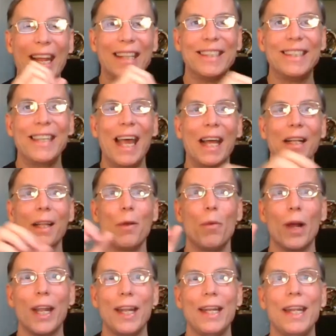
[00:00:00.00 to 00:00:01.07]
exactly
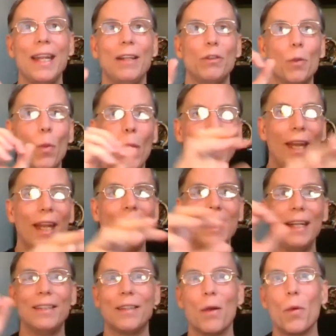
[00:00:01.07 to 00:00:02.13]
what it needs, when it
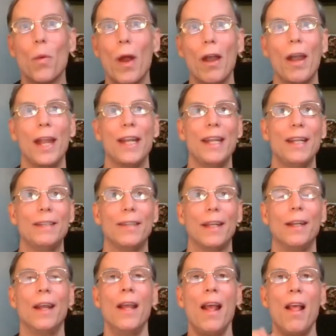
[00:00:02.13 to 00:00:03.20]
needs it, where it needs
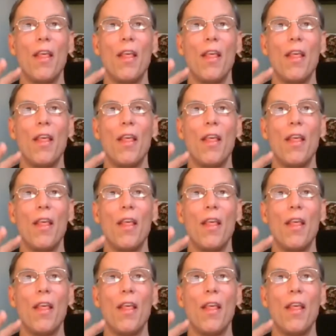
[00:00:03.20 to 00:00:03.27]
it,